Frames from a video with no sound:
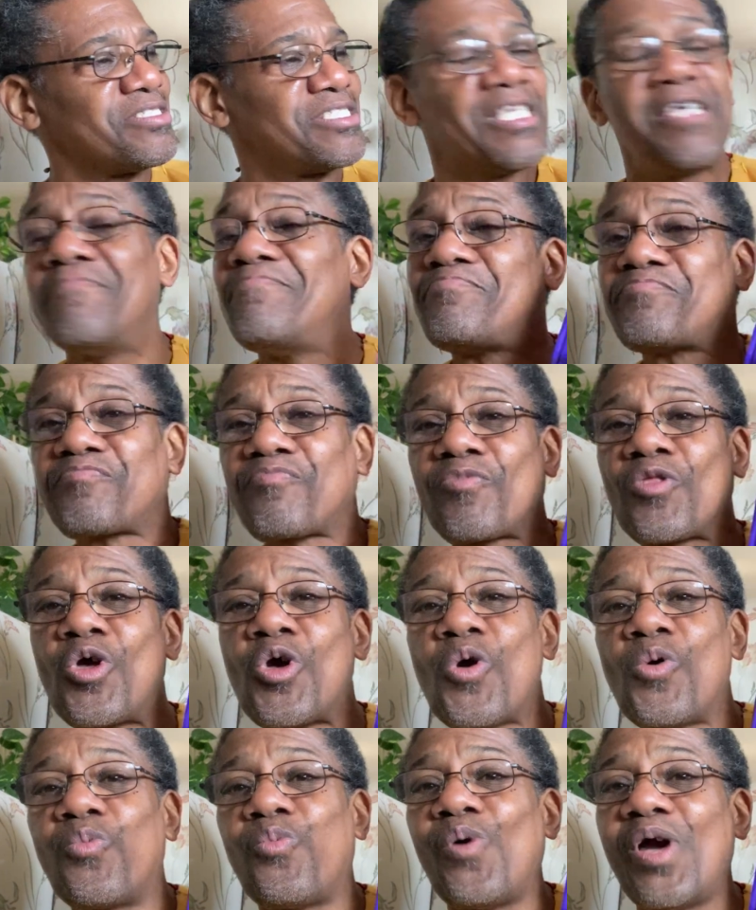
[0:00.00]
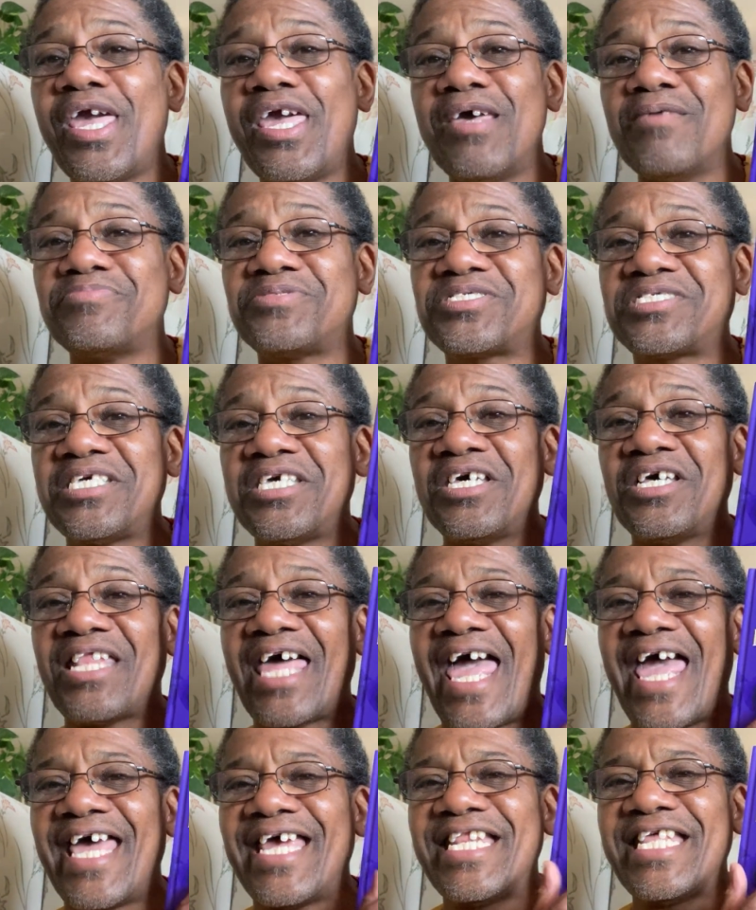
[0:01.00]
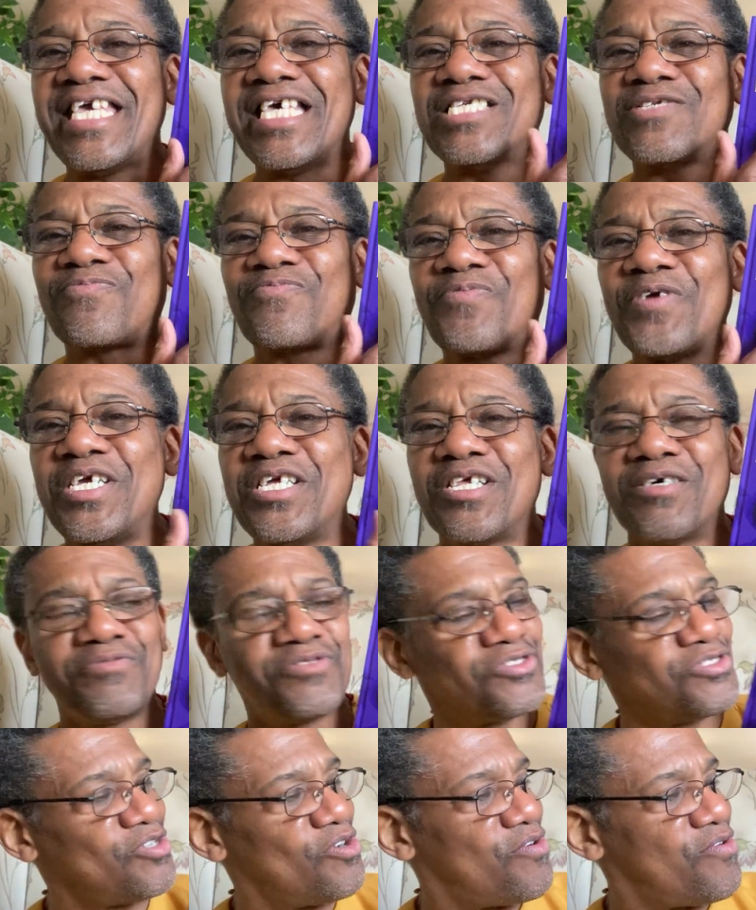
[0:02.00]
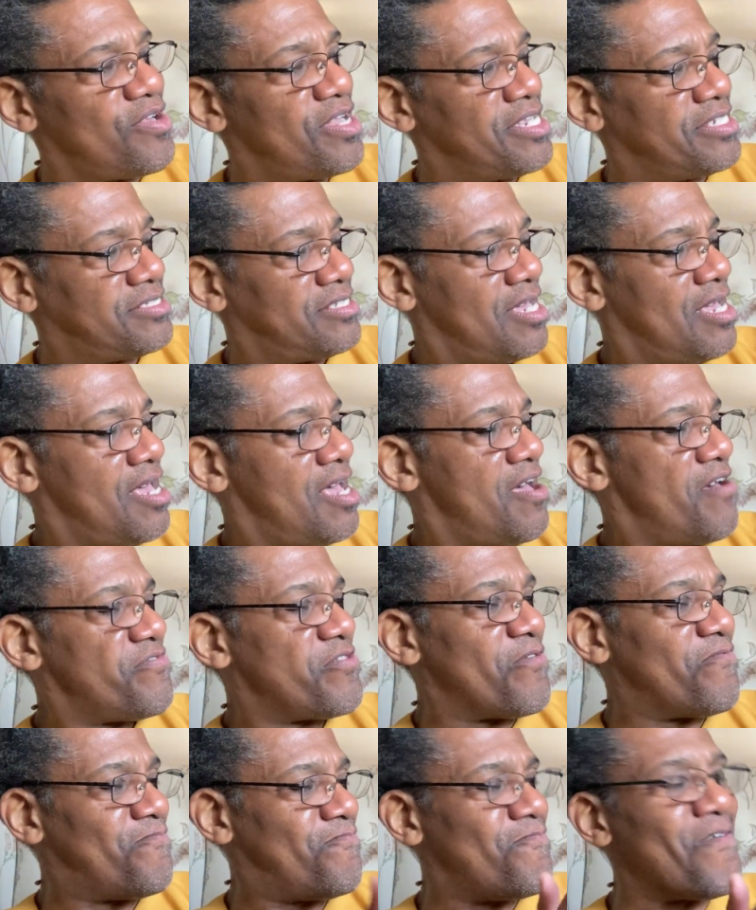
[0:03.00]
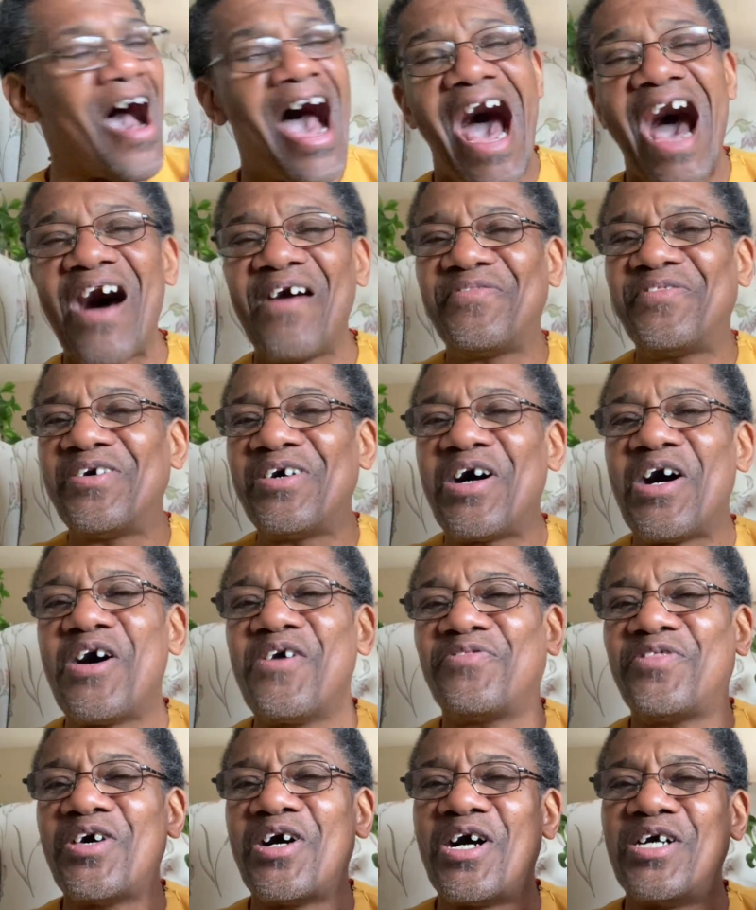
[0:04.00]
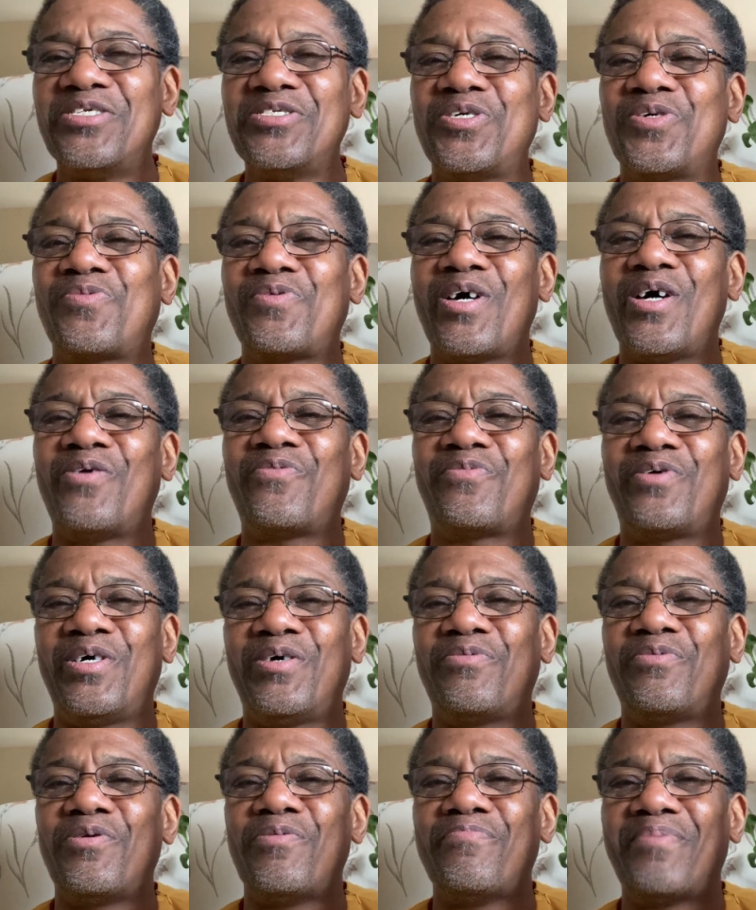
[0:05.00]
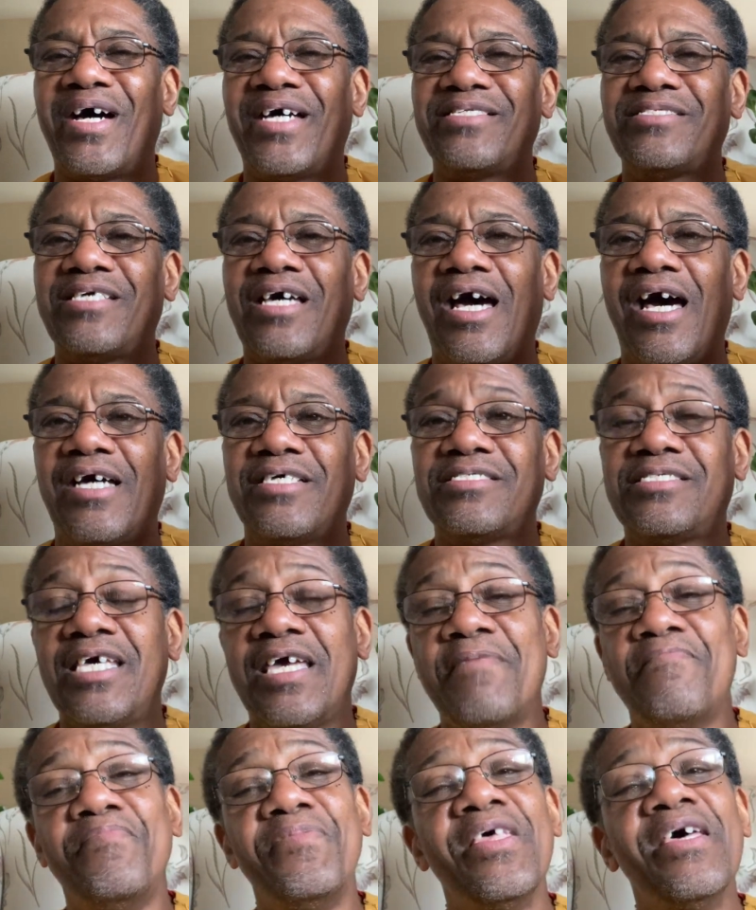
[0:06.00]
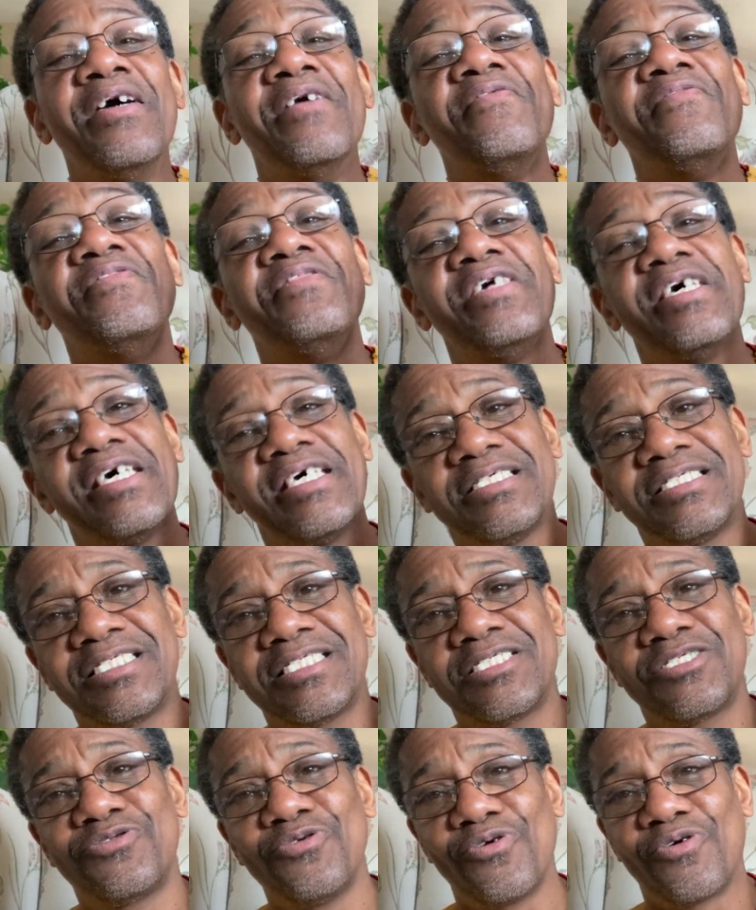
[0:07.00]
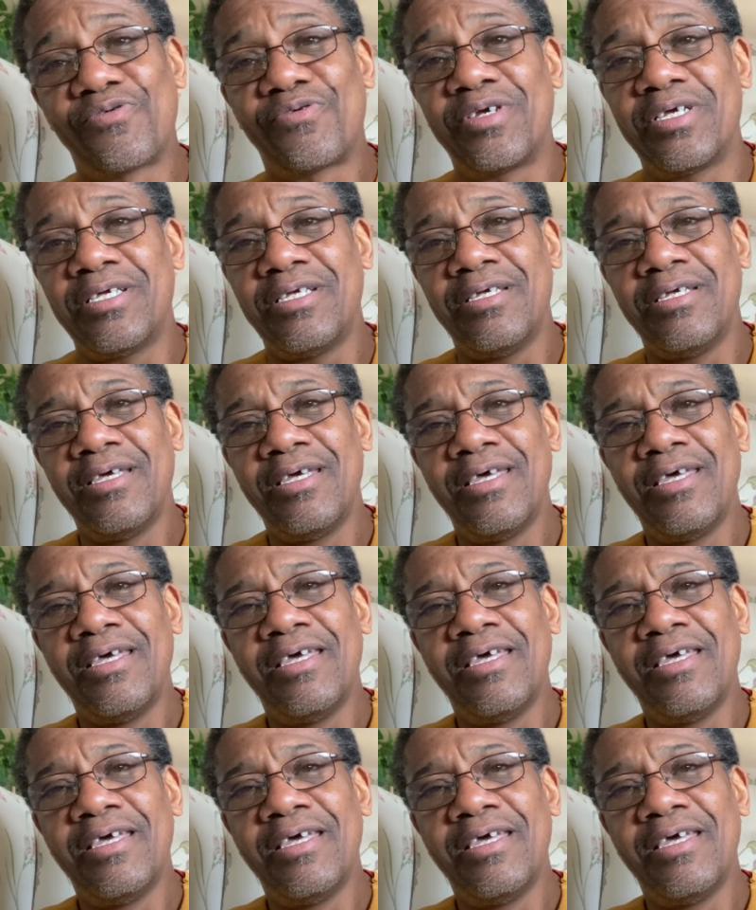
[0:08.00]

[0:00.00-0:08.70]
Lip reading: See, William Steele and his freedom stories, the father of the Underground Railroad by Tate. This story